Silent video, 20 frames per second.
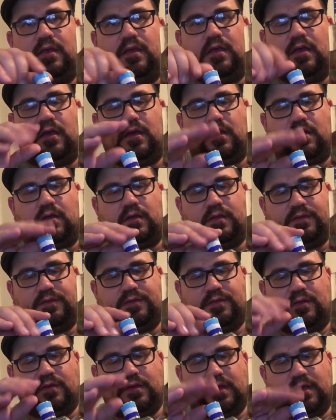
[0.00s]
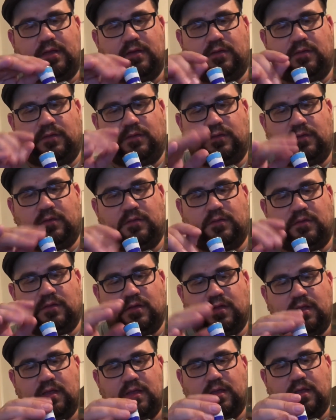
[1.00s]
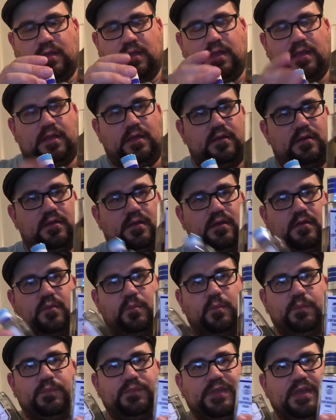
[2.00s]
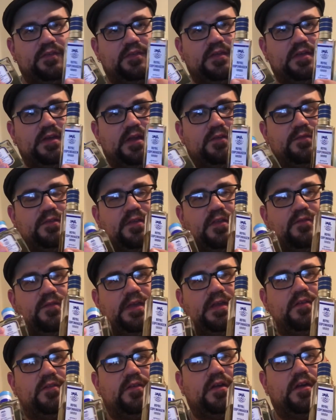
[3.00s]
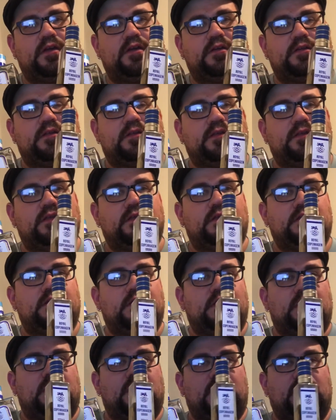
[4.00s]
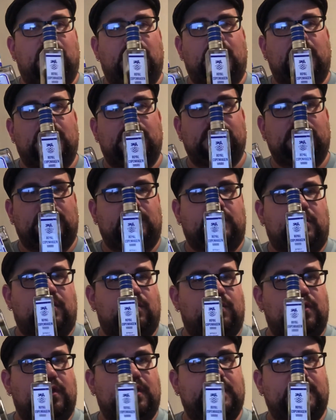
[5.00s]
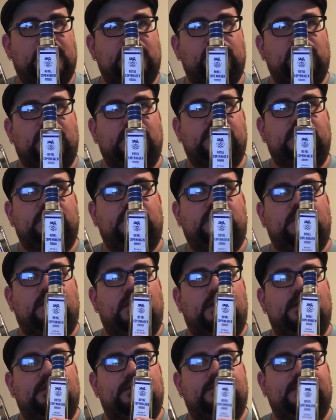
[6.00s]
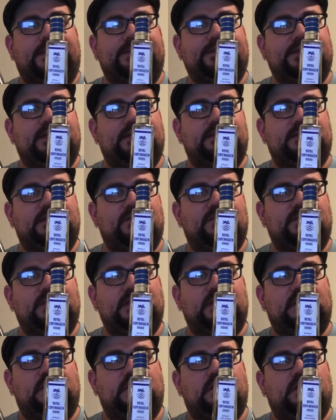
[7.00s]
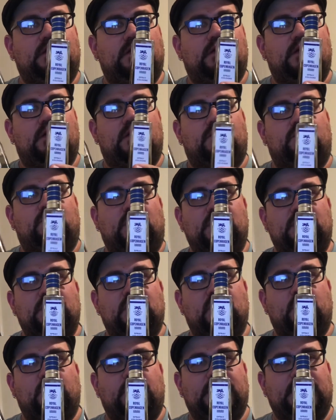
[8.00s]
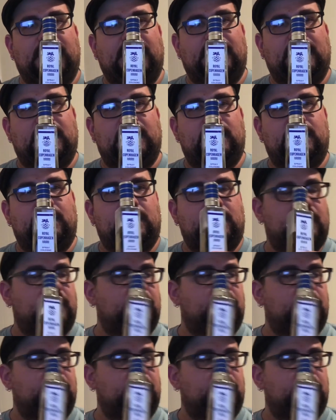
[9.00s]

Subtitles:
Oh, it's so good. And definitely not for the faint of heart. Really good one. 1970 Royal Copenhagen.